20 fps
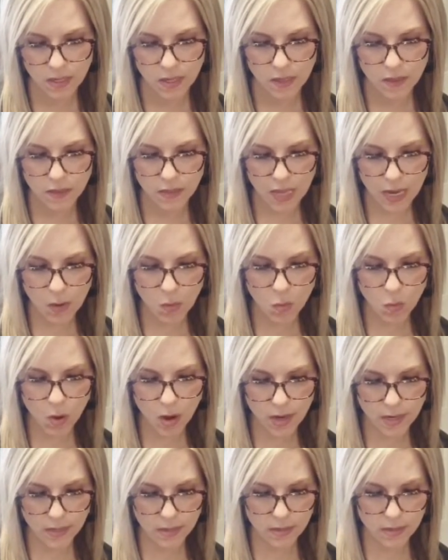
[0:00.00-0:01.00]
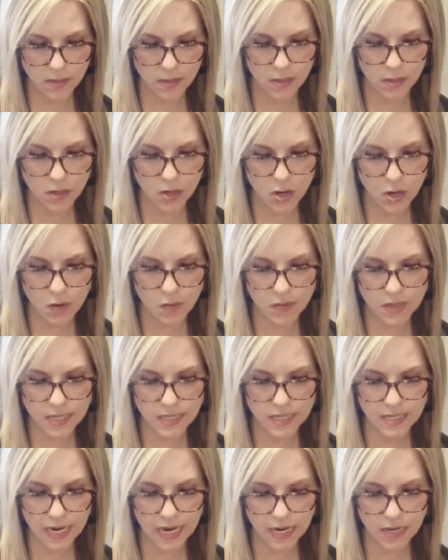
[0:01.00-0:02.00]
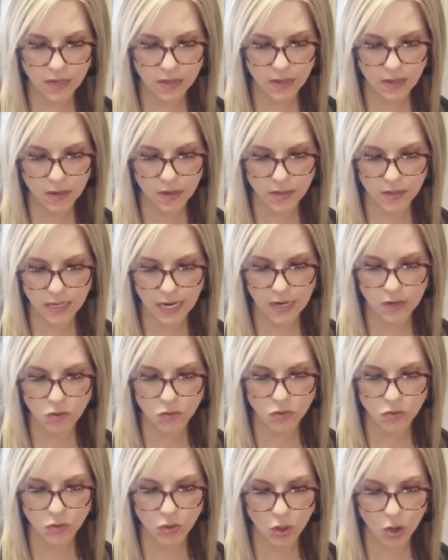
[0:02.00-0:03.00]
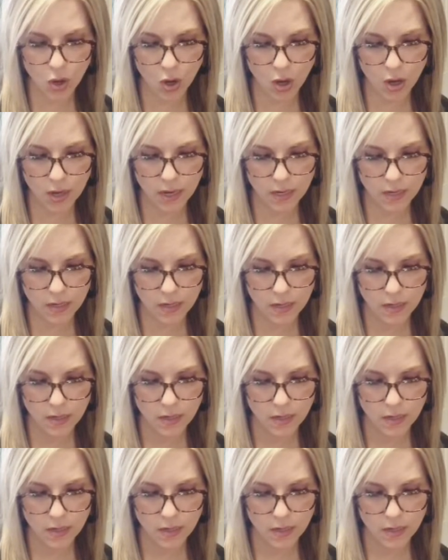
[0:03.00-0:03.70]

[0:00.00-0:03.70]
They want to know that danger's gone.